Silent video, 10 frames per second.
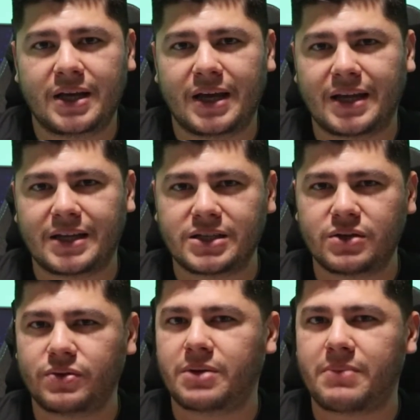it
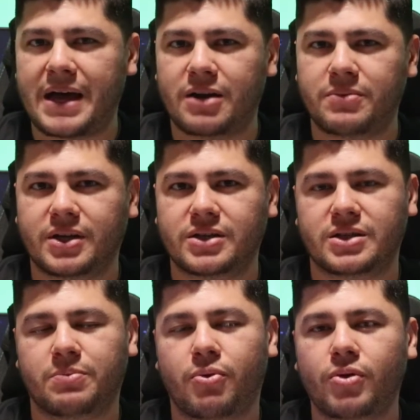doesn't really matter because
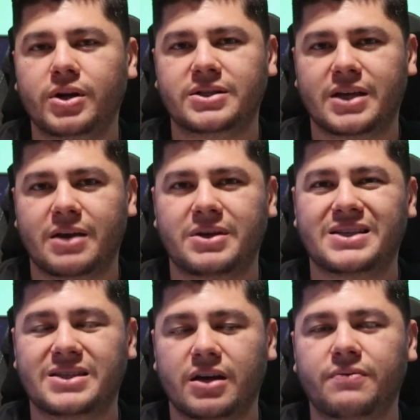the board exam
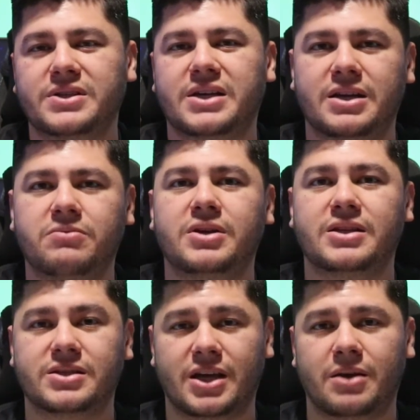itself is going to be
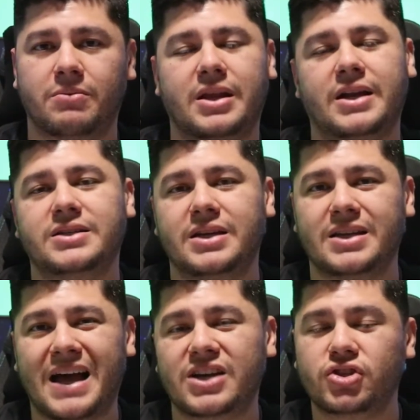the same. That is a
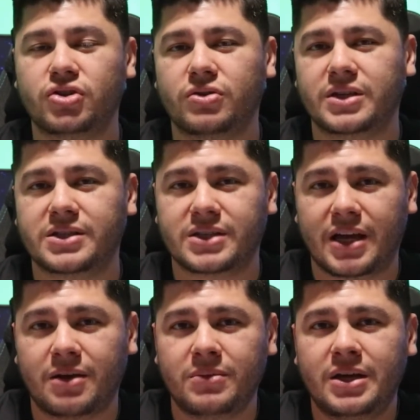national
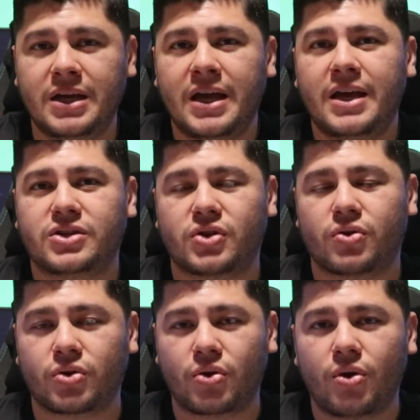exam. So
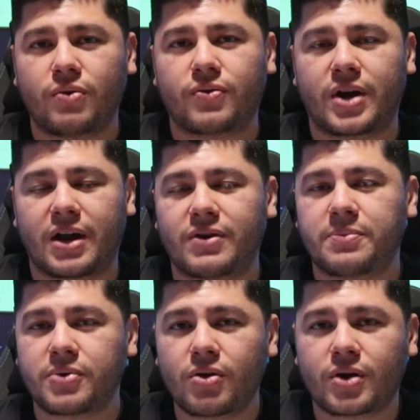the goal for every
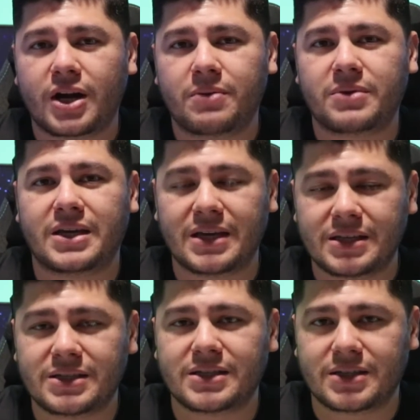program
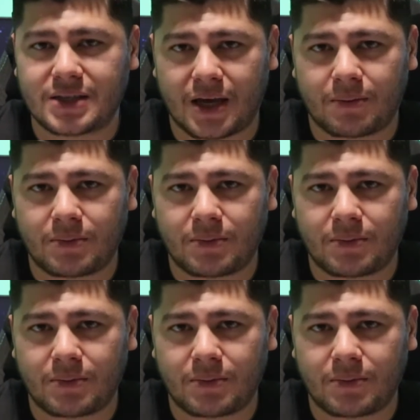is the same.